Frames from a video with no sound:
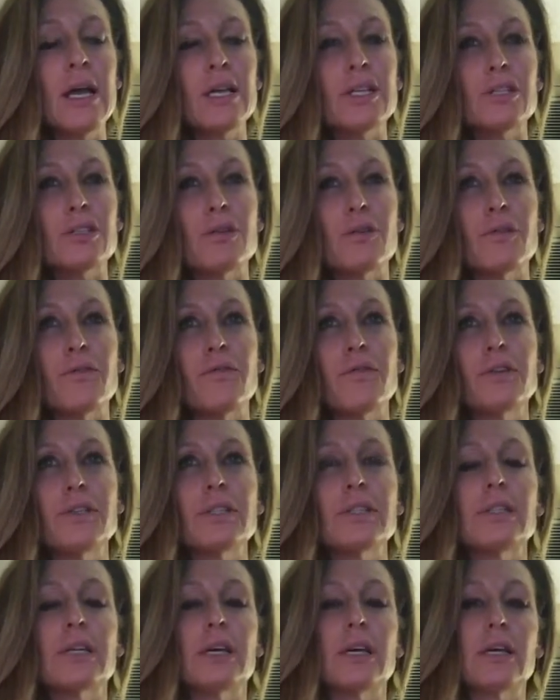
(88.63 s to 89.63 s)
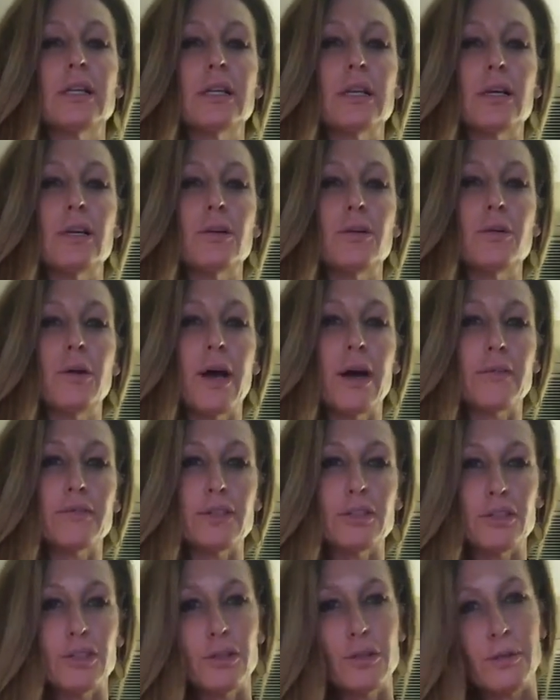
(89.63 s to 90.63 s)
So the first thing that you have
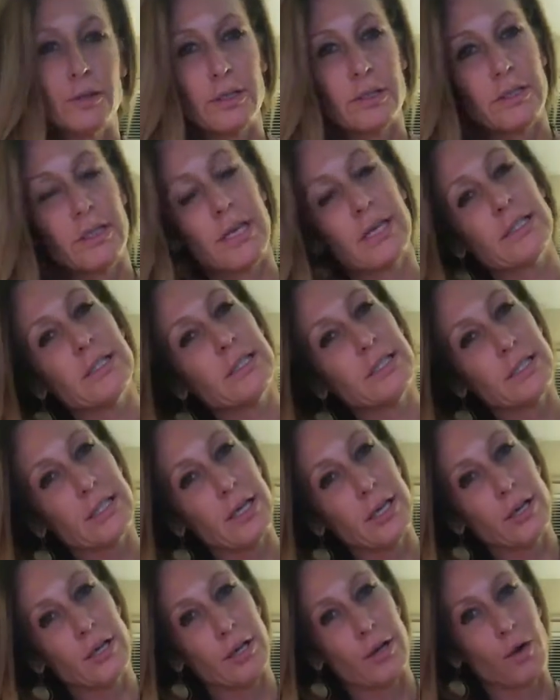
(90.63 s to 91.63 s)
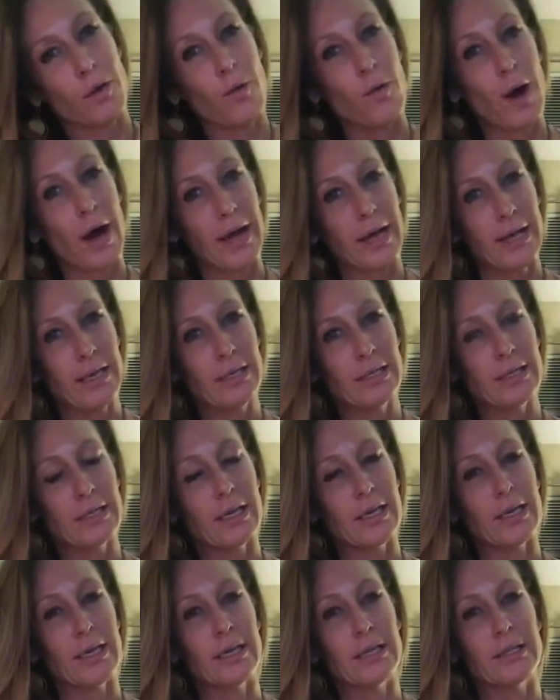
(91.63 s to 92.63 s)
to do is get still and quiet
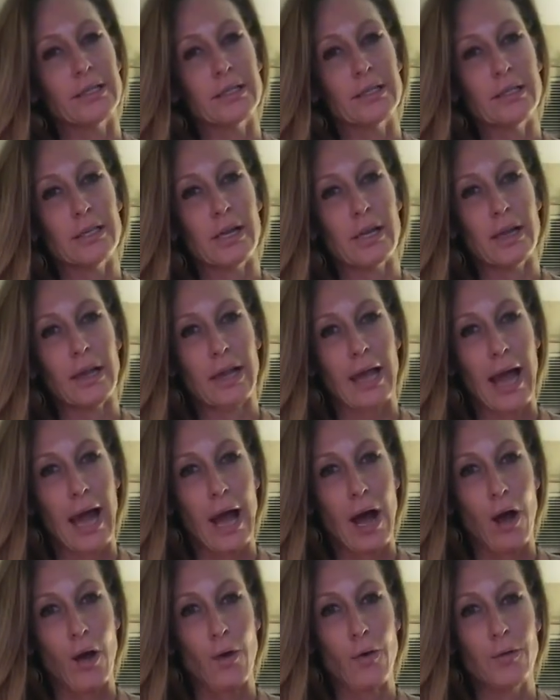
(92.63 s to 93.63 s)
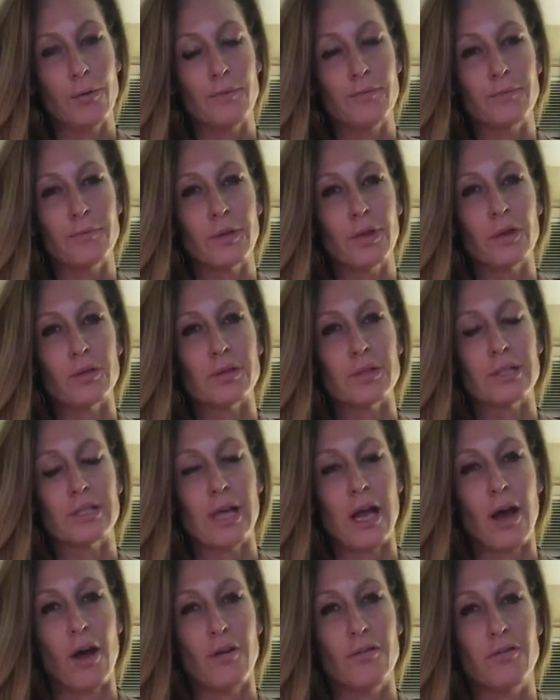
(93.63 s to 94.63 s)
and allow
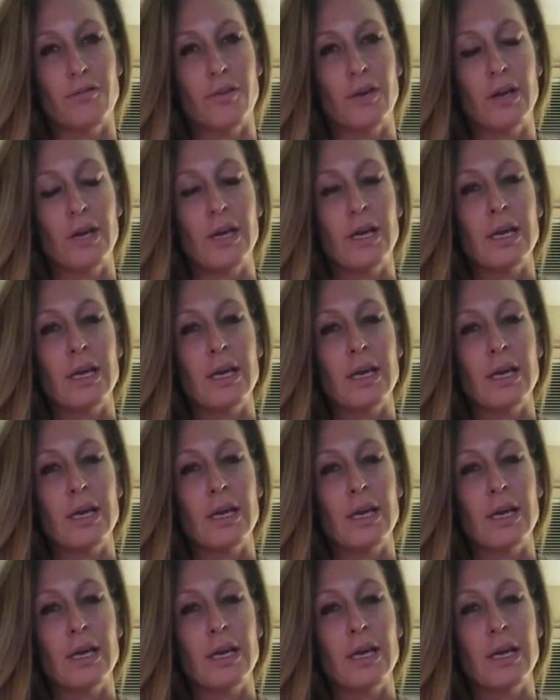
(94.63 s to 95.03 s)
yourself